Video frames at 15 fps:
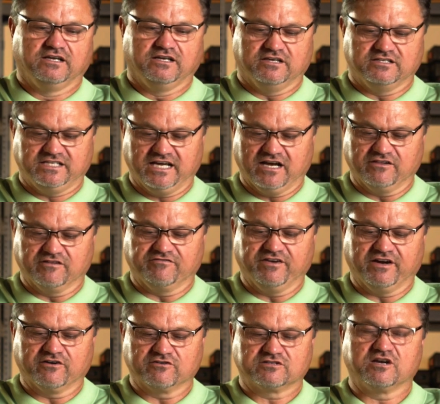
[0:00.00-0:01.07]
You see how the
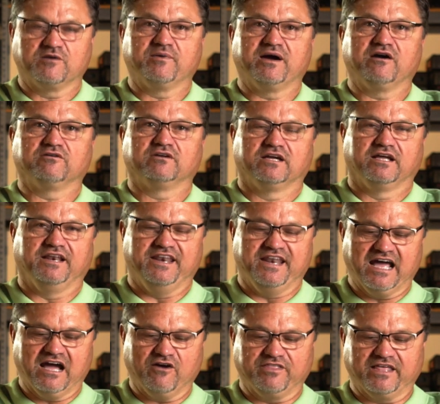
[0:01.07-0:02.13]
fingers come out?
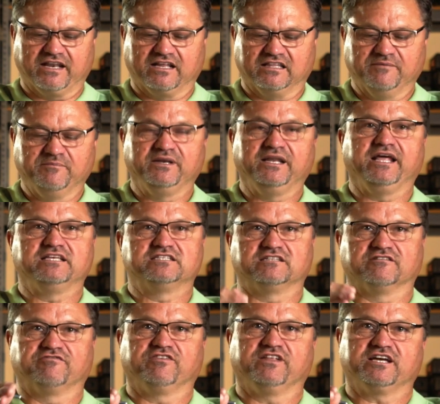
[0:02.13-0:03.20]
Now that eliminates the
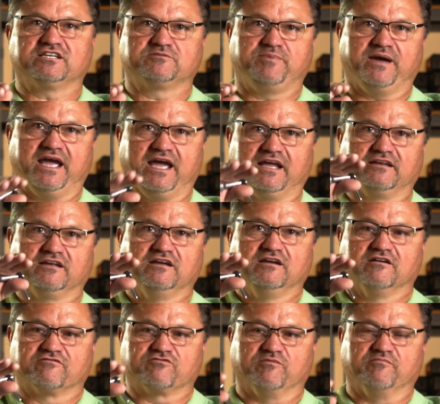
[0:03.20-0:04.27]
flex pad
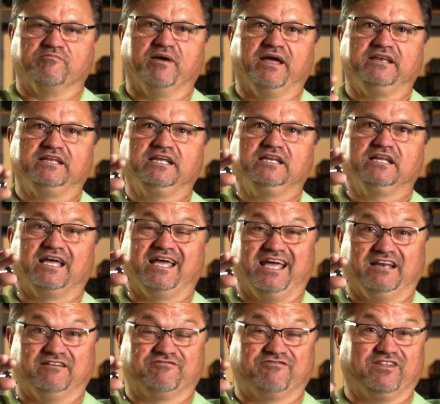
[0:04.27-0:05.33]
from bending
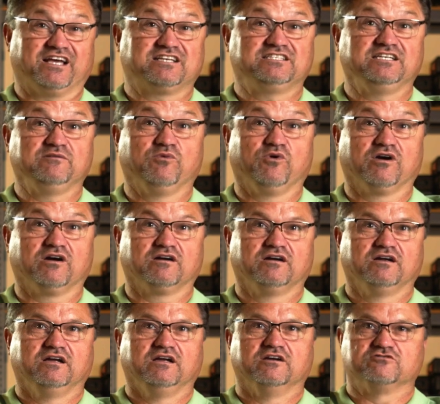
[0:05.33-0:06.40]
and flexing more,
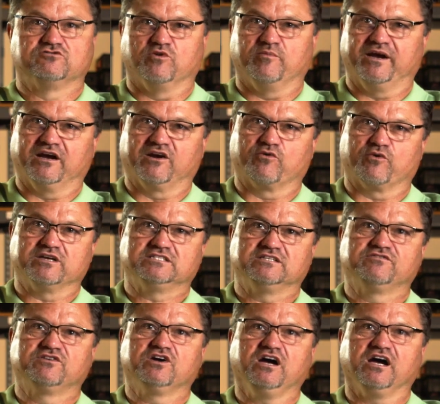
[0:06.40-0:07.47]
so my aggressive
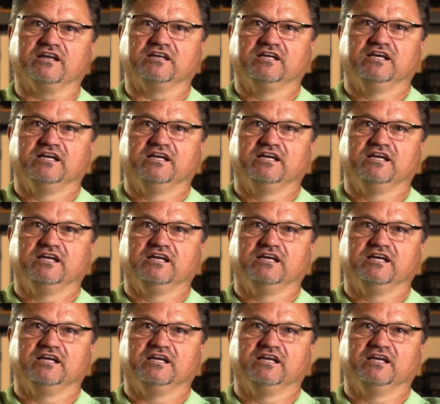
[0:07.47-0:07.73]
cut